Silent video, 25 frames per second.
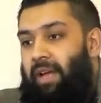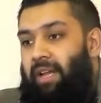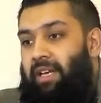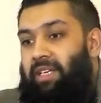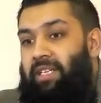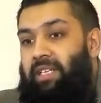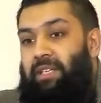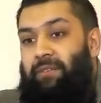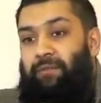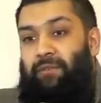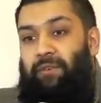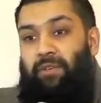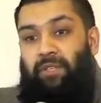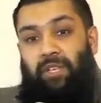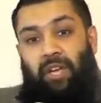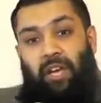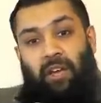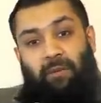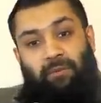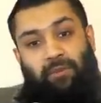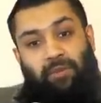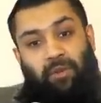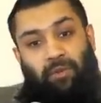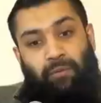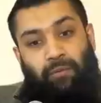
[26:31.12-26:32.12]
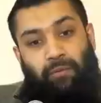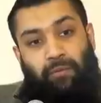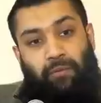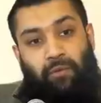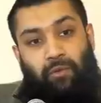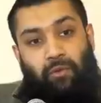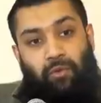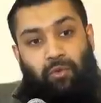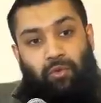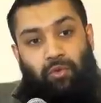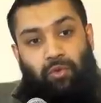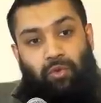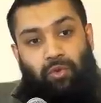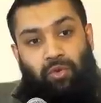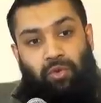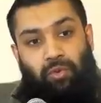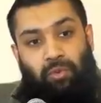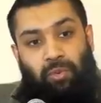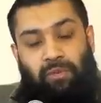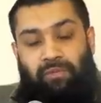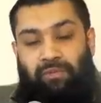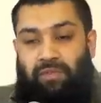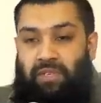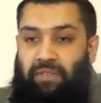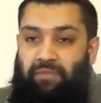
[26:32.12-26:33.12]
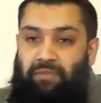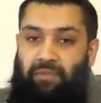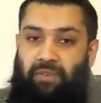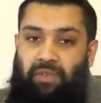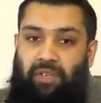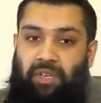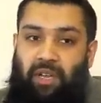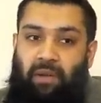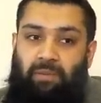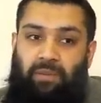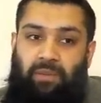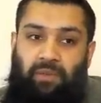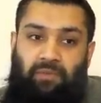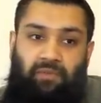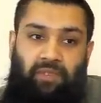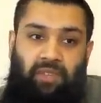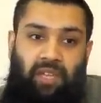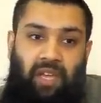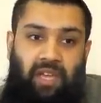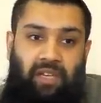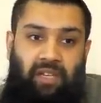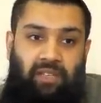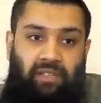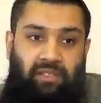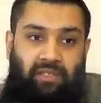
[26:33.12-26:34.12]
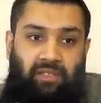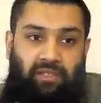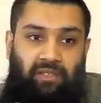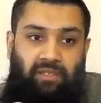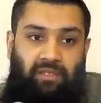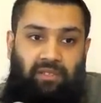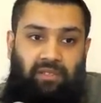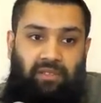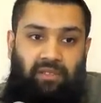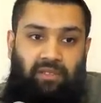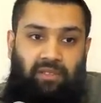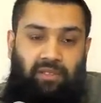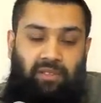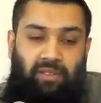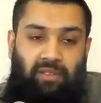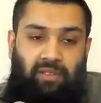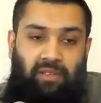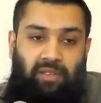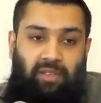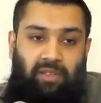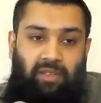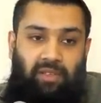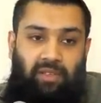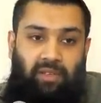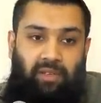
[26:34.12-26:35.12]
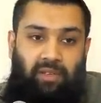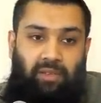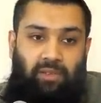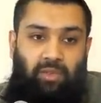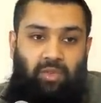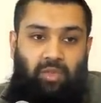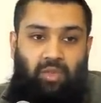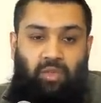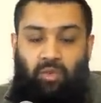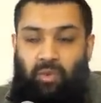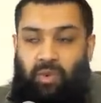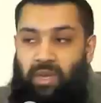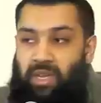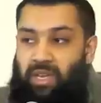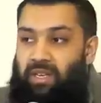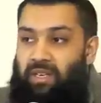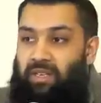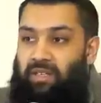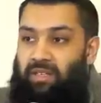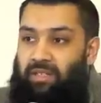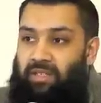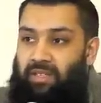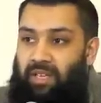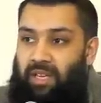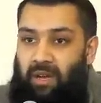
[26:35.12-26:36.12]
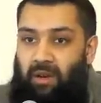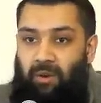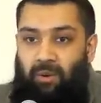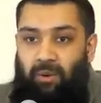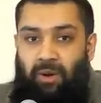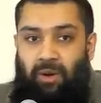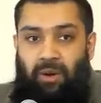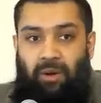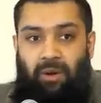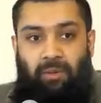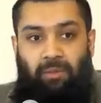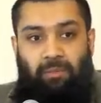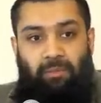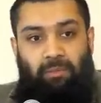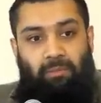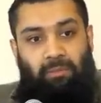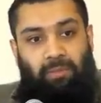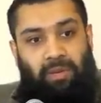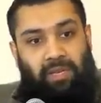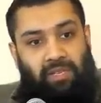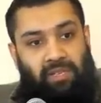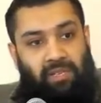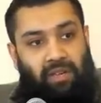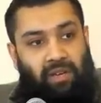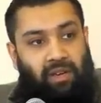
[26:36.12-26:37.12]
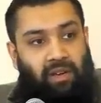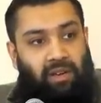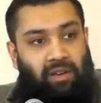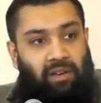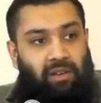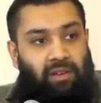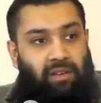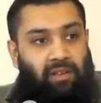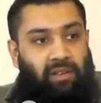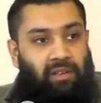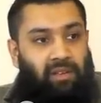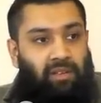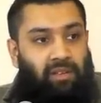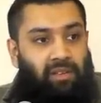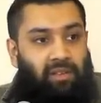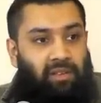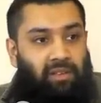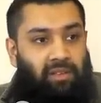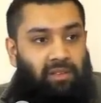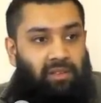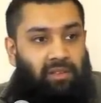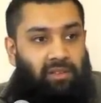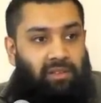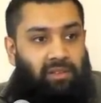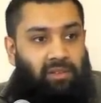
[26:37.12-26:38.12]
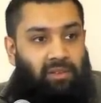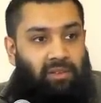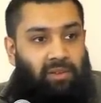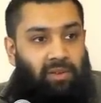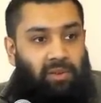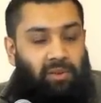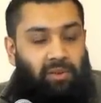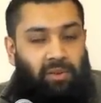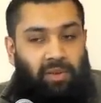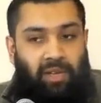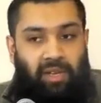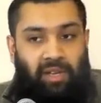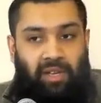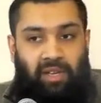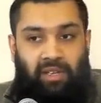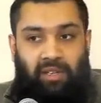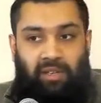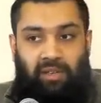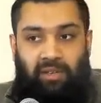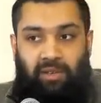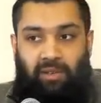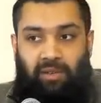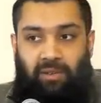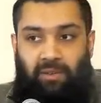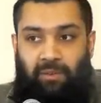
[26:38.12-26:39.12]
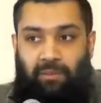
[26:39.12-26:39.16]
And different types of food with different types of tastes. Sweet, sour, bitter, okay.